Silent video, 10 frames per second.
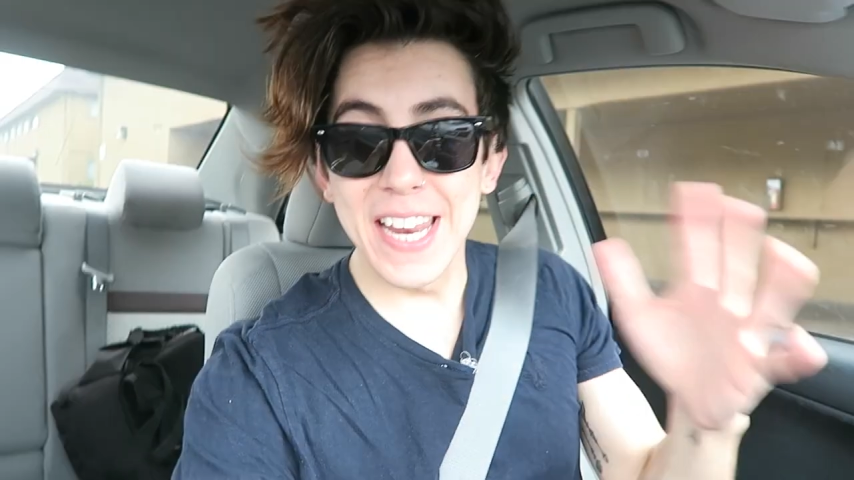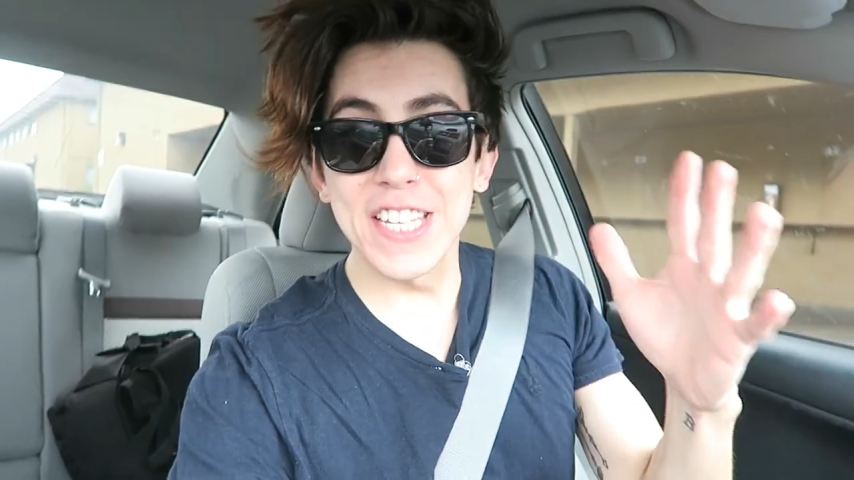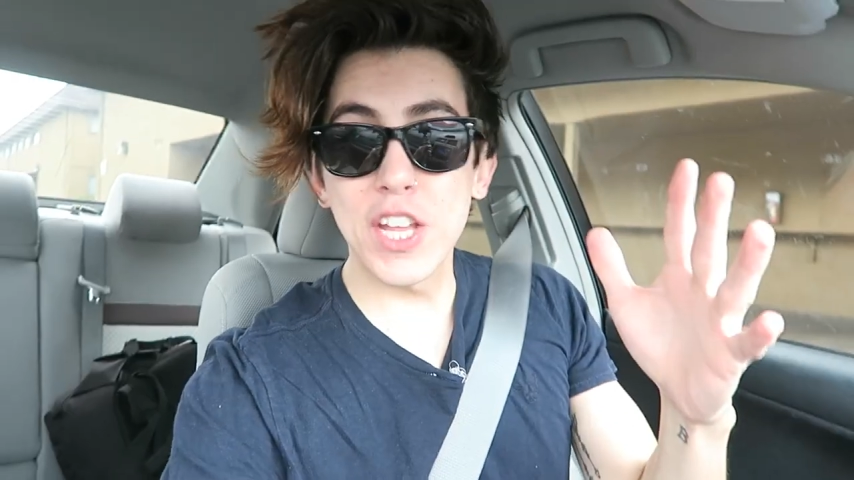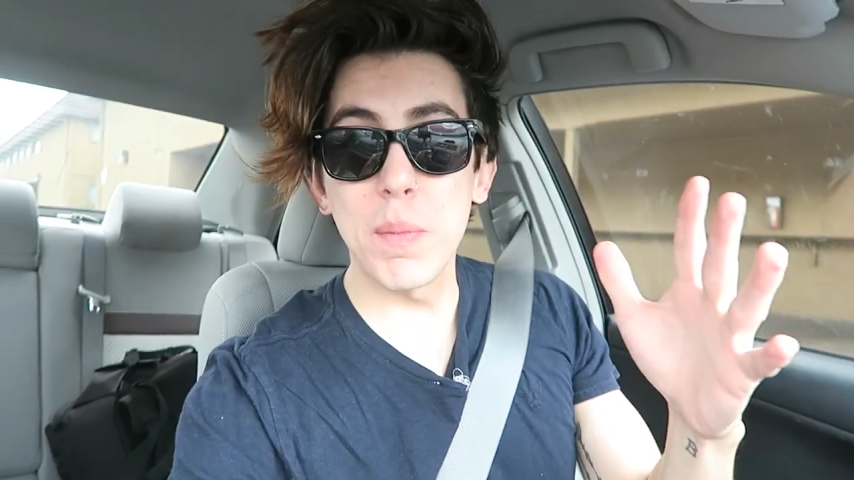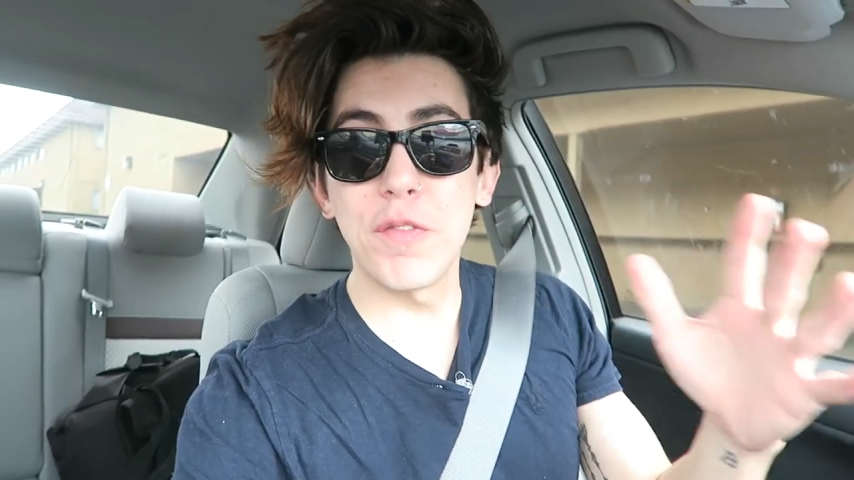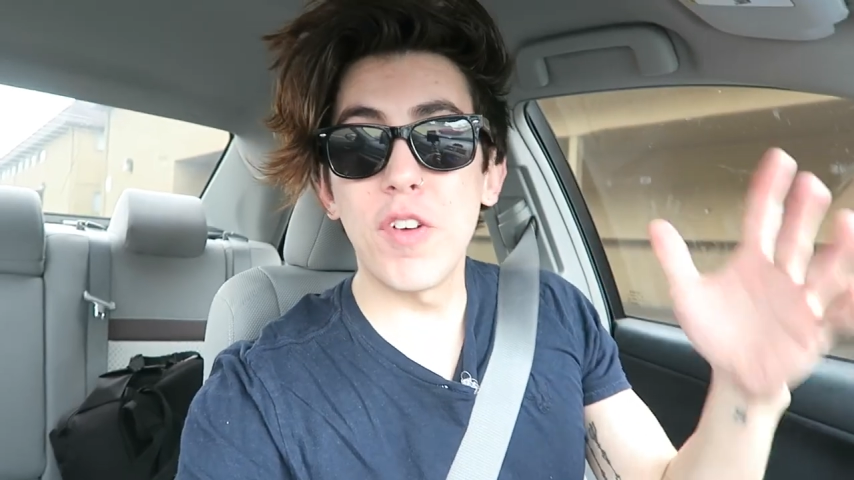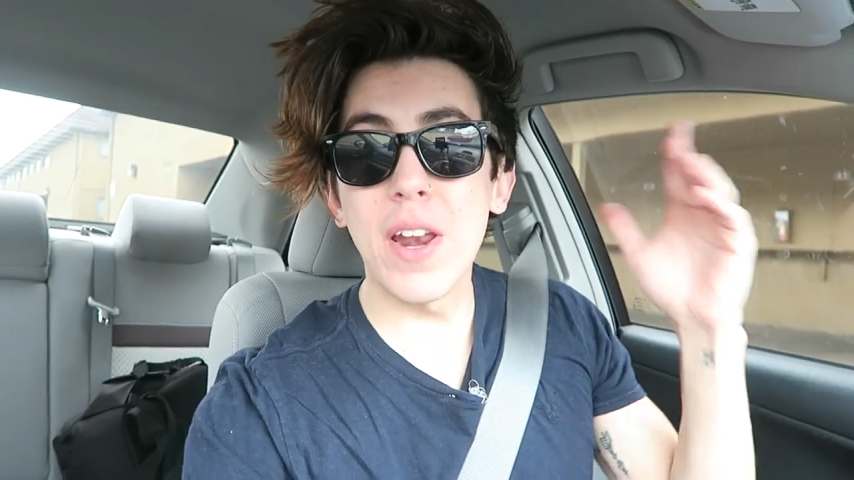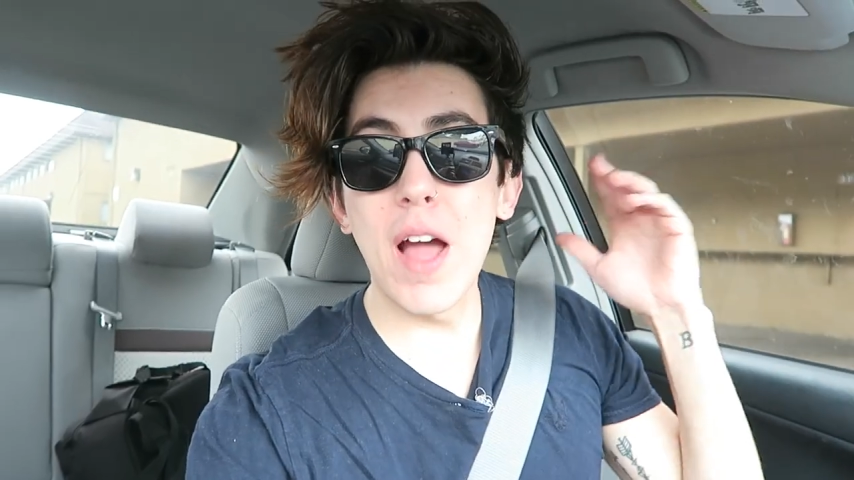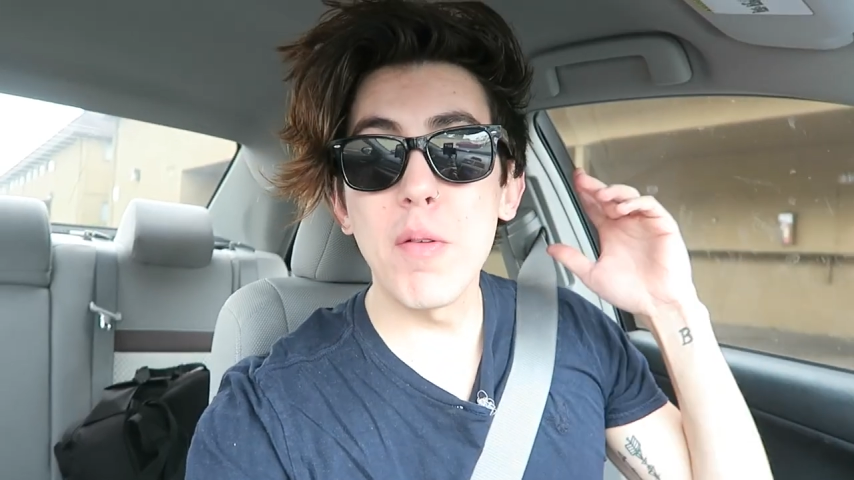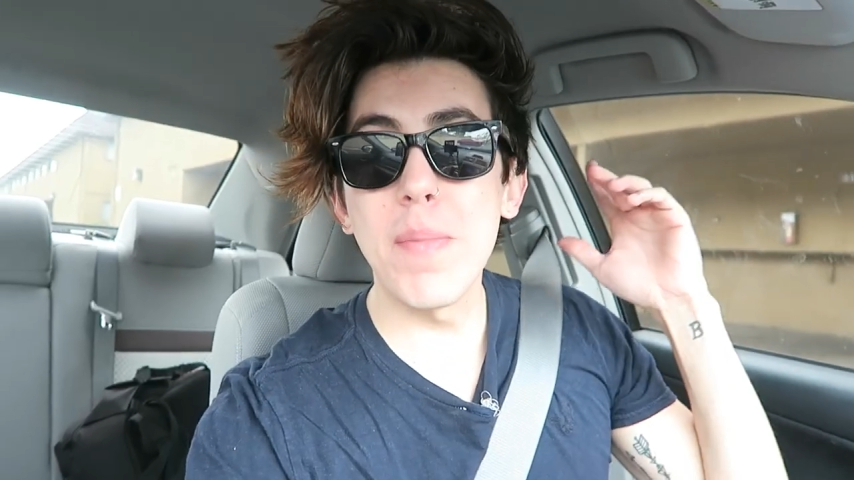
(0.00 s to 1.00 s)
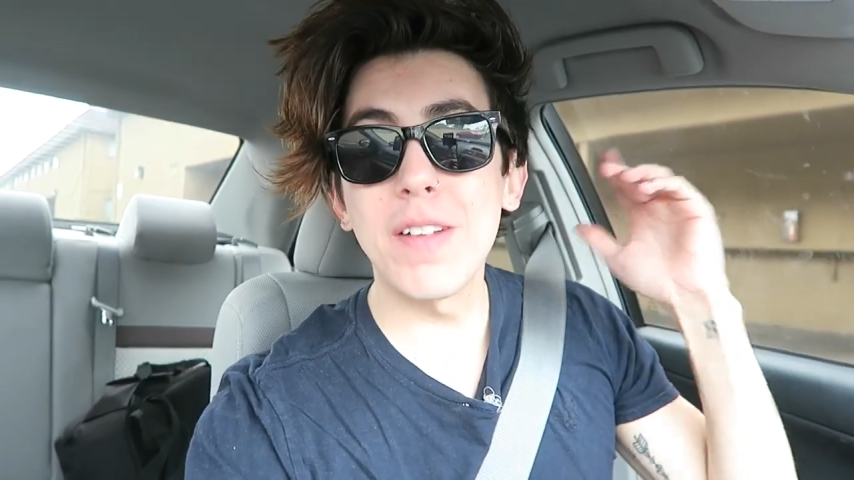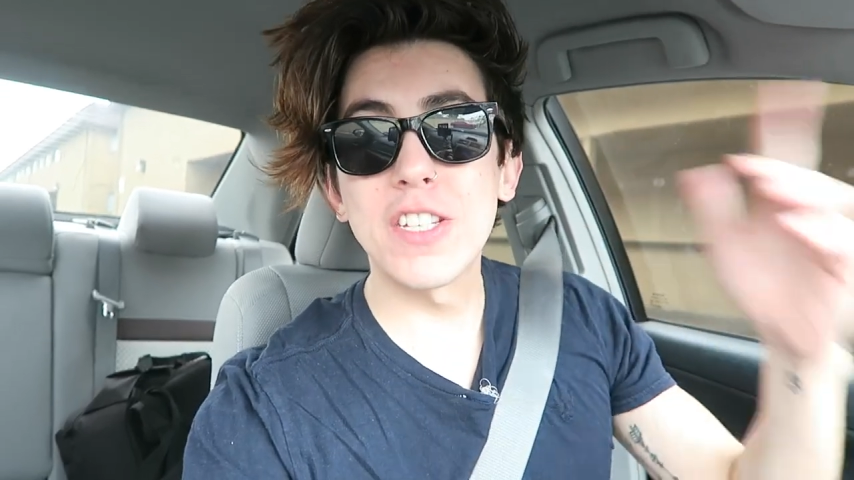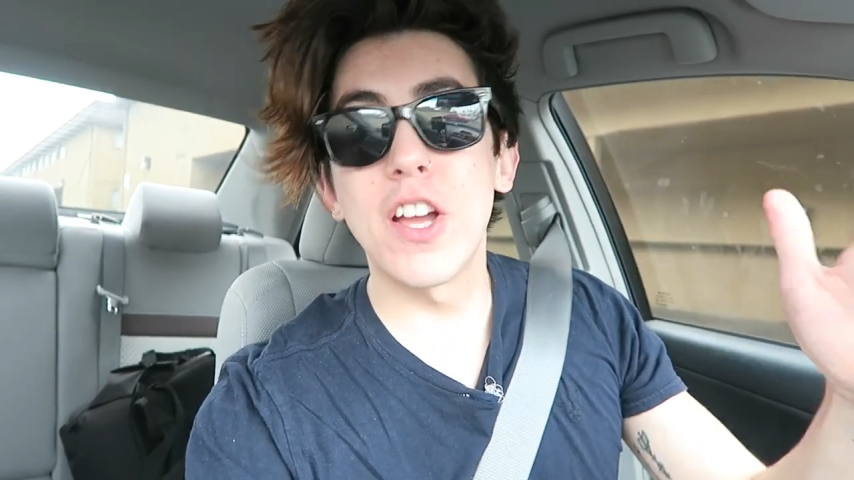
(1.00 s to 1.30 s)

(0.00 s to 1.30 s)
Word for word: Today's gonna be fun. I'm about to